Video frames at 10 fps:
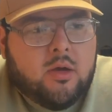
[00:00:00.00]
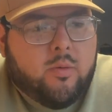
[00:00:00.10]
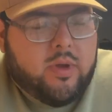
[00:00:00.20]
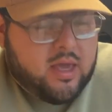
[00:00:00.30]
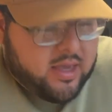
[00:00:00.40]

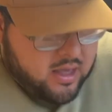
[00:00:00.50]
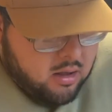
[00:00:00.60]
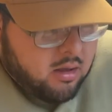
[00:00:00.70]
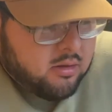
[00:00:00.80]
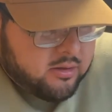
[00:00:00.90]
we can
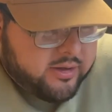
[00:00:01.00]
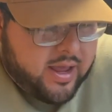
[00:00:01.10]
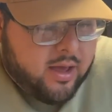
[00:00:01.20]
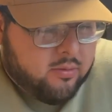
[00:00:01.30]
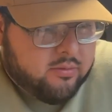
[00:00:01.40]
call her
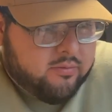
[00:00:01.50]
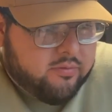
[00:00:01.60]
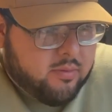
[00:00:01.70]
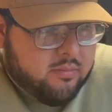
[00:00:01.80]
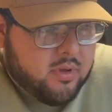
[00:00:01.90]
down
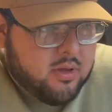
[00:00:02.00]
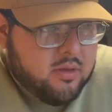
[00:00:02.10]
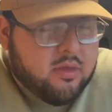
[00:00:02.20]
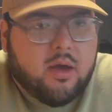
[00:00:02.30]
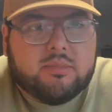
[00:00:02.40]
from
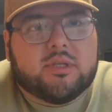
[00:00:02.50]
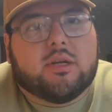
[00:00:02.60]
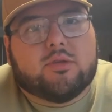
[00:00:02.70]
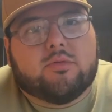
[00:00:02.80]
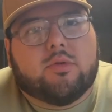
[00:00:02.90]
the
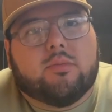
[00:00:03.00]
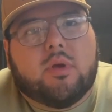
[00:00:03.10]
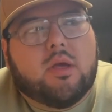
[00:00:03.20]
upstairs room